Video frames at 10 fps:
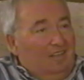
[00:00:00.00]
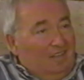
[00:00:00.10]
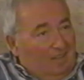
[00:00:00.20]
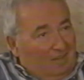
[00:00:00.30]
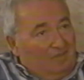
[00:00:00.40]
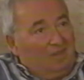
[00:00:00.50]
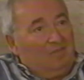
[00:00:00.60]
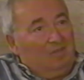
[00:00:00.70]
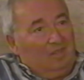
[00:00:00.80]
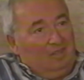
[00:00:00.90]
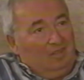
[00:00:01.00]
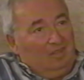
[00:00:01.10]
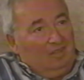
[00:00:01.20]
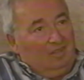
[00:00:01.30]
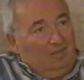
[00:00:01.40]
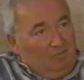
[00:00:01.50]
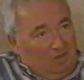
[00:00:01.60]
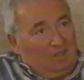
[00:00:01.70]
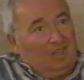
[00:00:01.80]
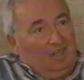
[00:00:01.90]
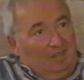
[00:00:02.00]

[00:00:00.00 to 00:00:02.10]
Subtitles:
living with, working.